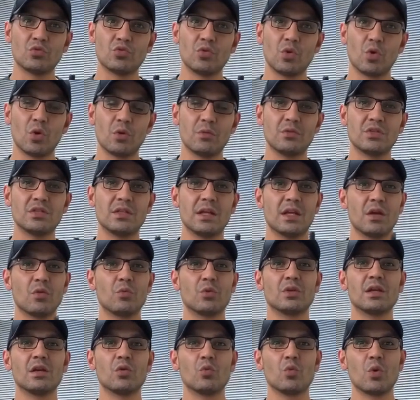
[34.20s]
phones, they
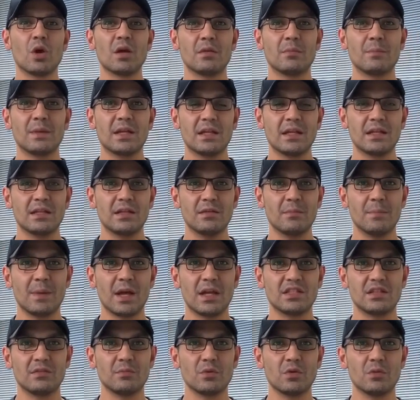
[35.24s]
within one minute
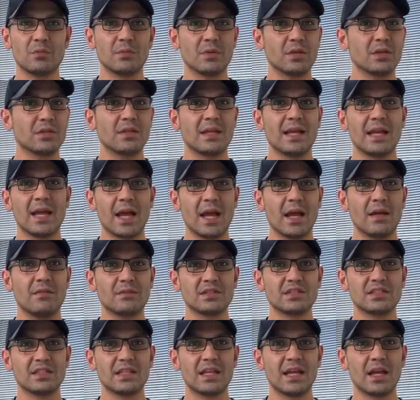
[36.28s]
maximum, they have a
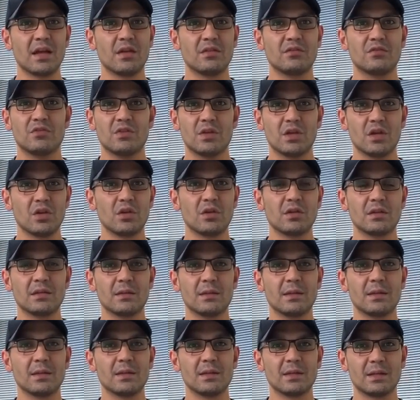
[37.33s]
scale filled
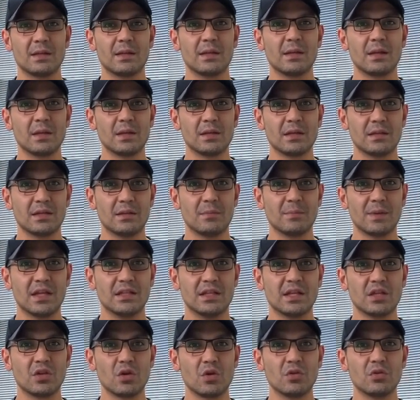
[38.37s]

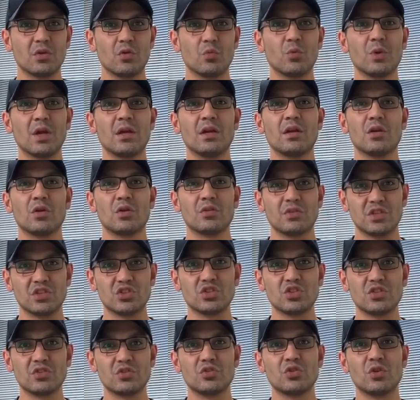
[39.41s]
depending on the weather
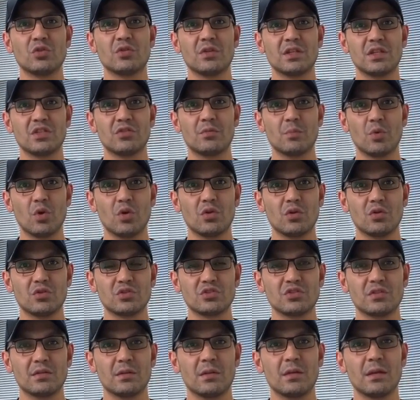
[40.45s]
conditions on these
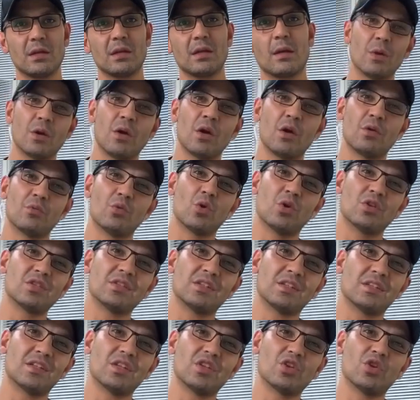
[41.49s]
models. Of course,
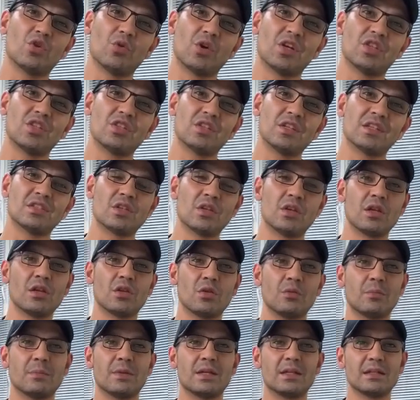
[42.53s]
the situation is a
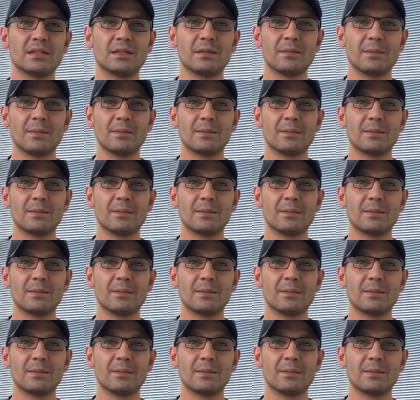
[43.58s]
little bit